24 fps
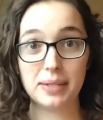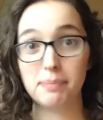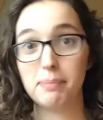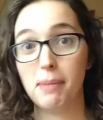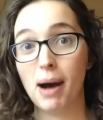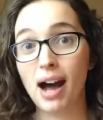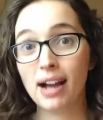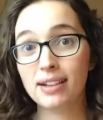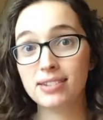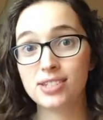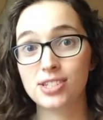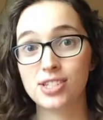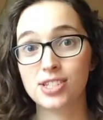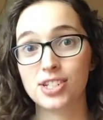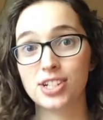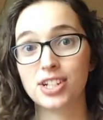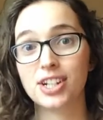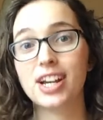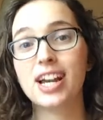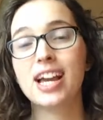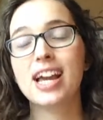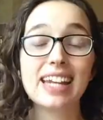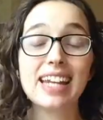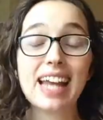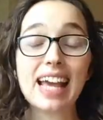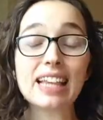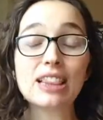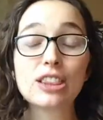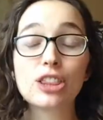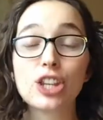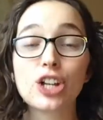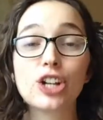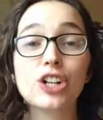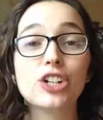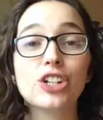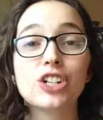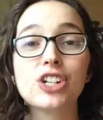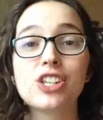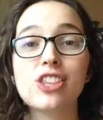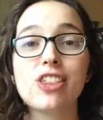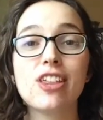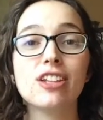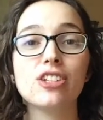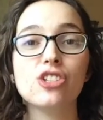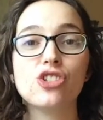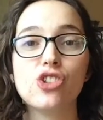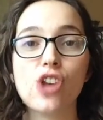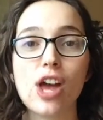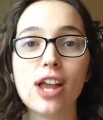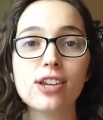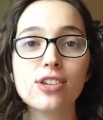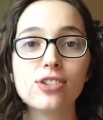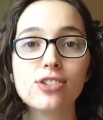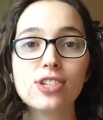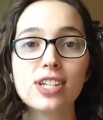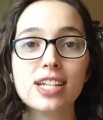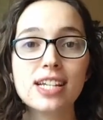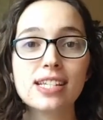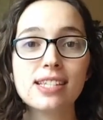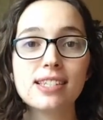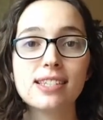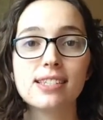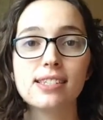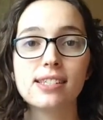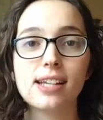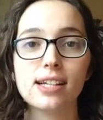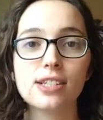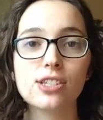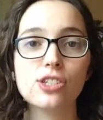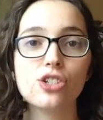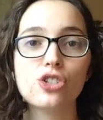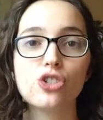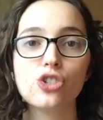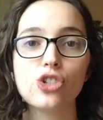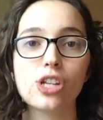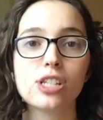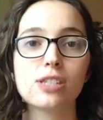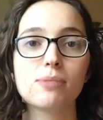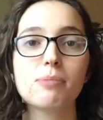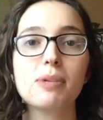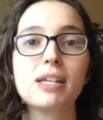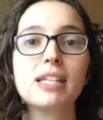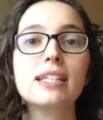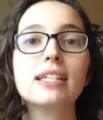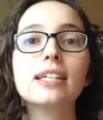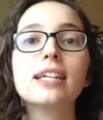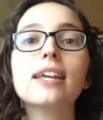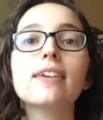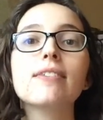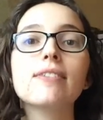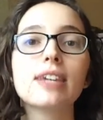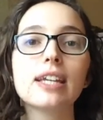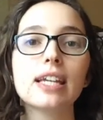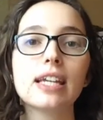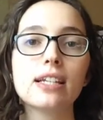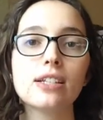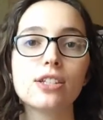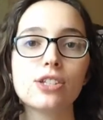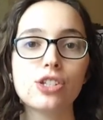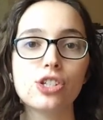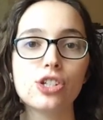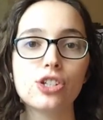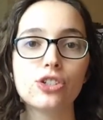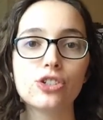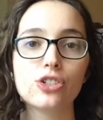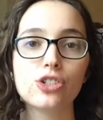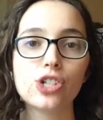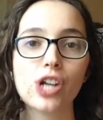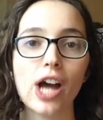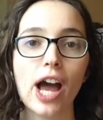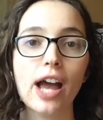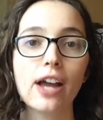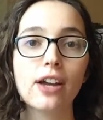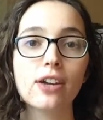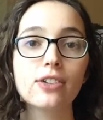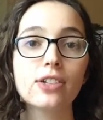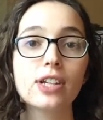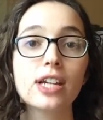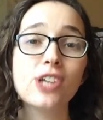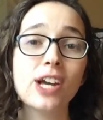a monster. And I learned that gentleness doesn't just mean giving in to your child.